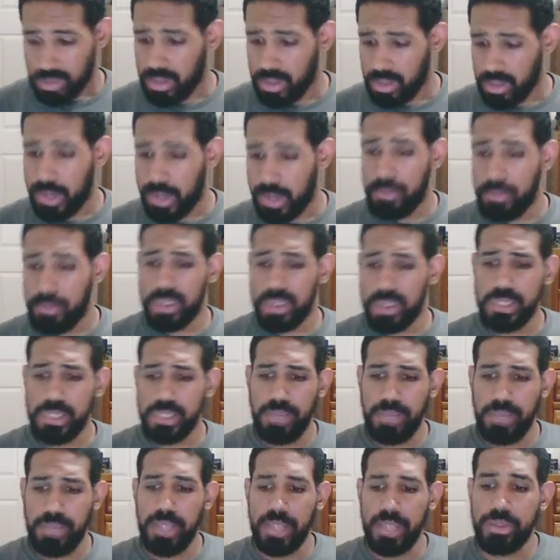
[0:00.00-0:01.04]
But his
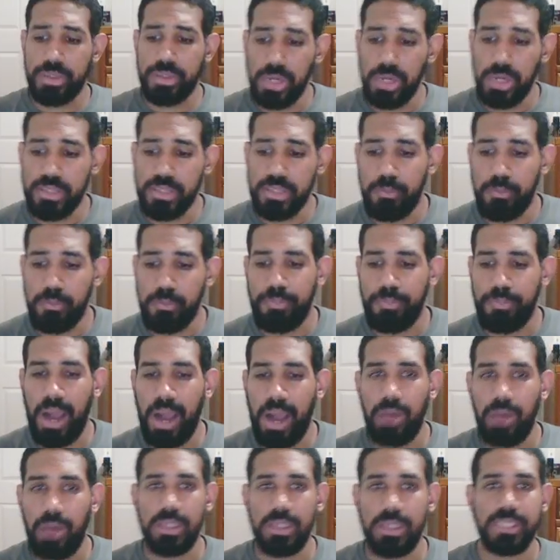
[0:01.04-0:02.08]
main source of
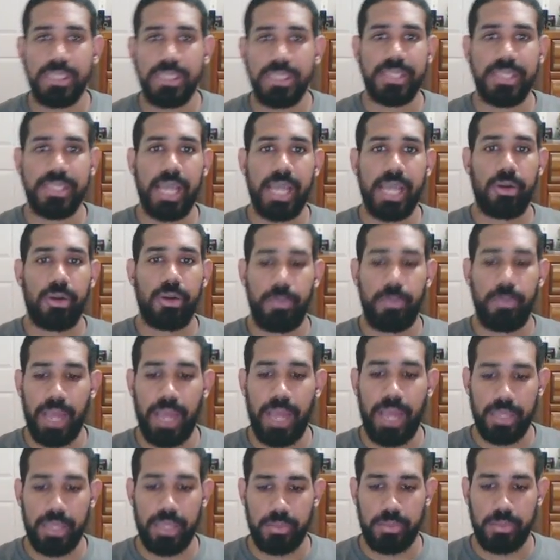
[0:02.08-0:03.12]
power is
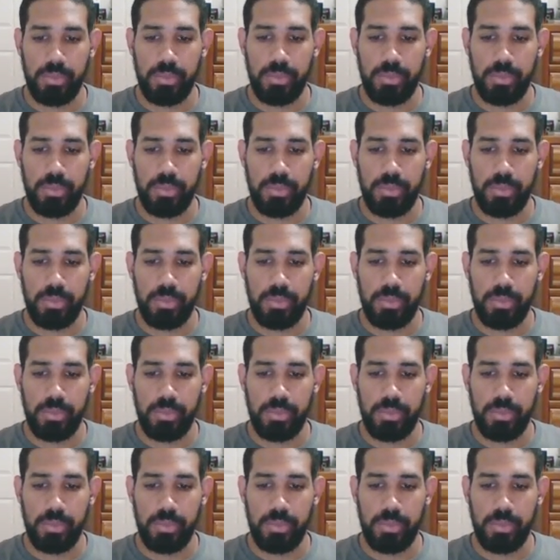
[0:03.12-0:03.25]
necroplasm.